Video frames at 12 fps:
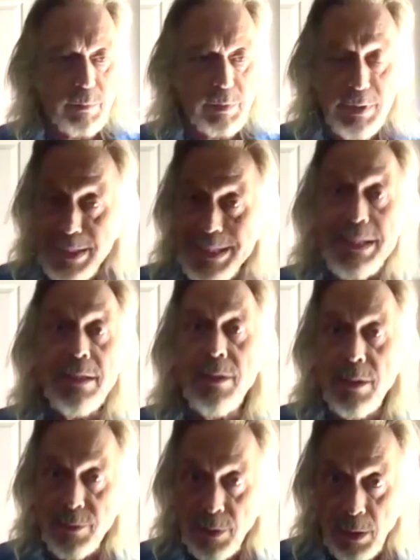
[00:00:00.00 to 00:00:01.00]
need
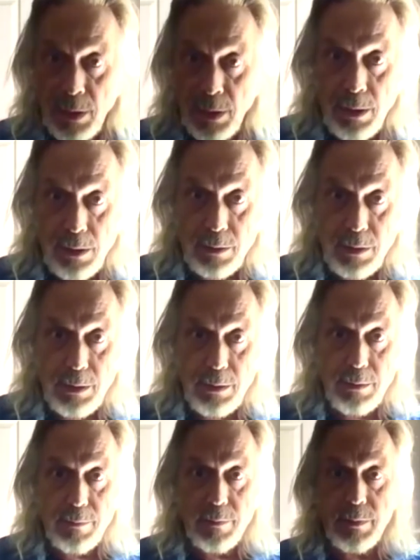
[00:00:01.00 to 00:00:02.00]
to talk
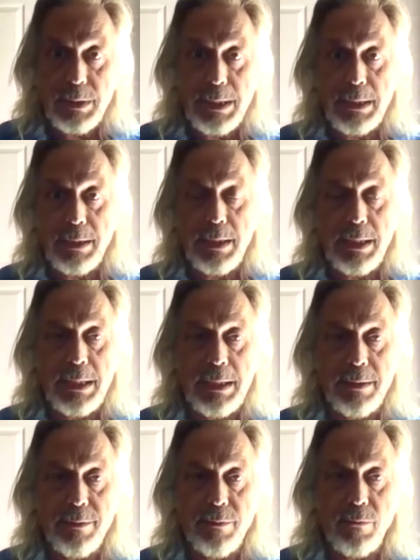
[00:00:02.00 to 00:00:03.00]
and
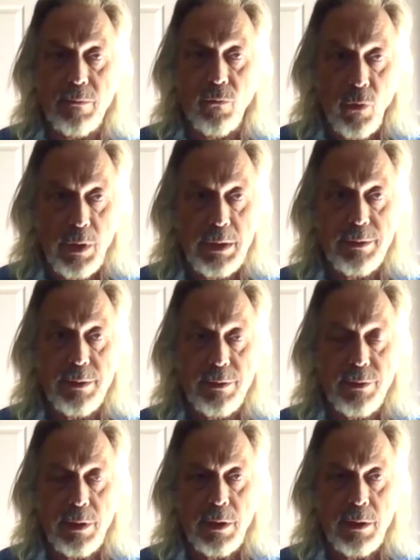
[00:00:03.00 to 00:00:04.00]
want to
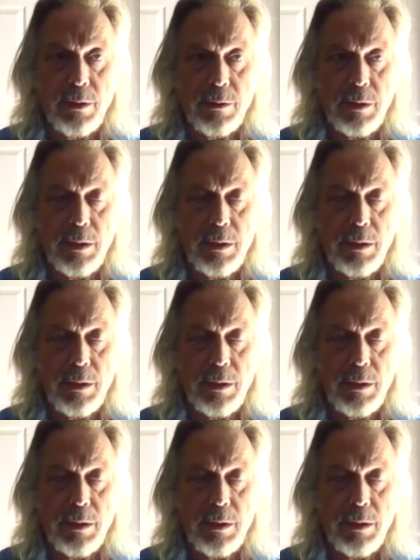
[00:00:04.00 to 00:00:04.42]
talk.